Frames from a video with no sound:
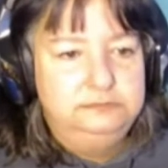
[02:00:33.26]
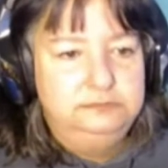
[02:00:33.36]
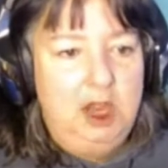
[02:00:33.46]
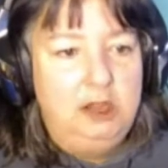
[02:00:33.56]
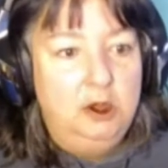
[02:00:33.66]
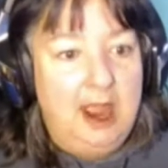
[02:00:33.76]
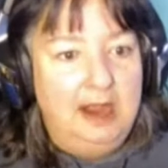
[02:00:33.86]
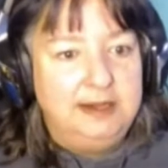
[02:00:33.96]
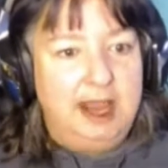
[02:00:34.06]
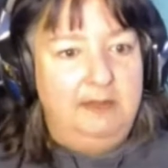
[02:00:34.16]
Your
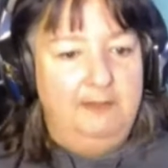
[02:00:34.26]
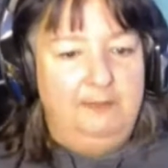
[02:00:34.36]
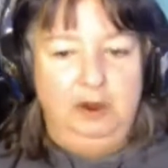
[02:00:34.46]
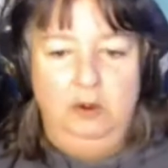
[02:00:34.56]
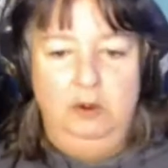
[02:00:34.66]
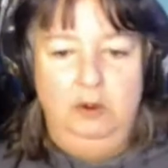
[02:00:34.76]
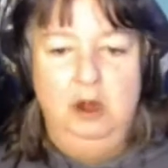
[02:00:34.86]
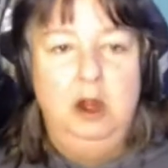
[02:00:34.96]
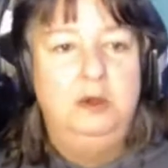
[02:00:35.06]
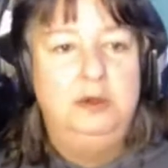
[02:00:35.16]
eyes came up blue?
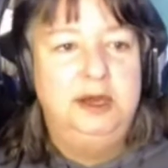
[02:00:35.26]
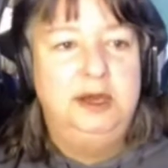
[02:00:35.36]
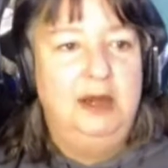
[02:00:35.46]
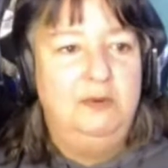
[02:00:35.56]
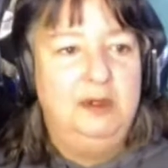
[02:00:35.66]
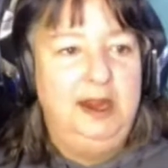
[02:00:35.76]
Did they really?